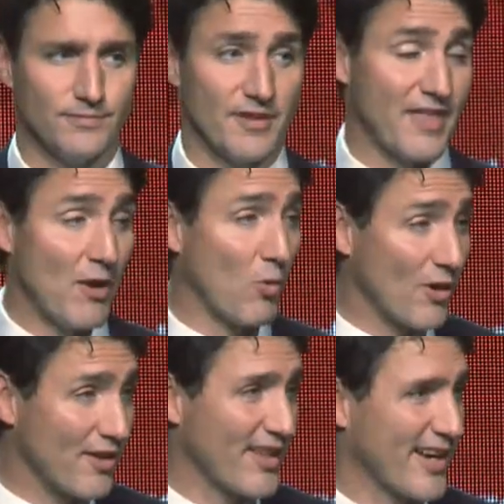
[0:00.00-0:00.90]
If that
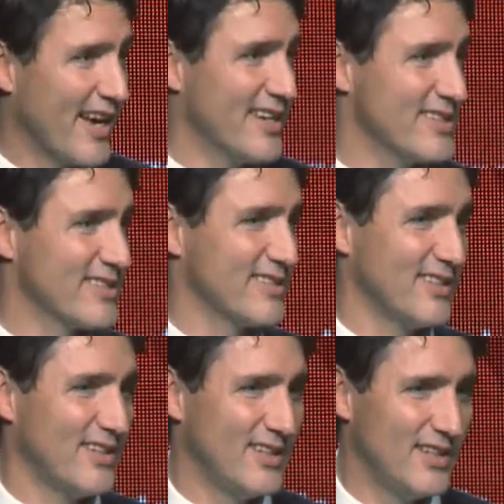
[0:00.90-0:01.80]
weren't the case,
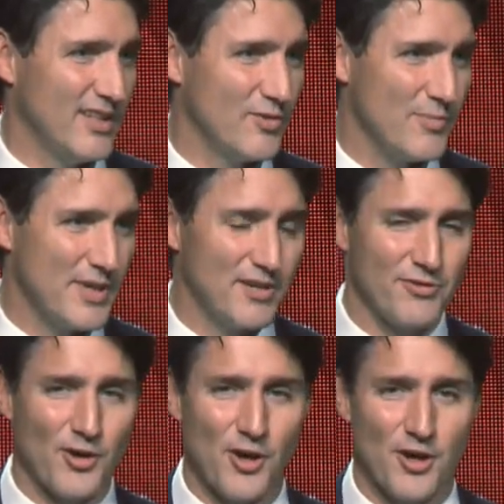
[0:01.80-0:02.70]
it would be a
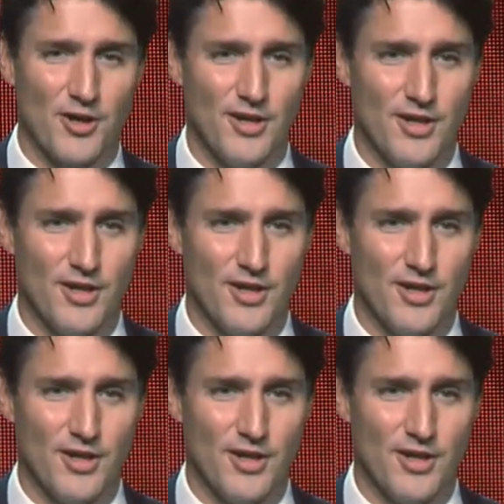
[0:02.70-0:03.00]
far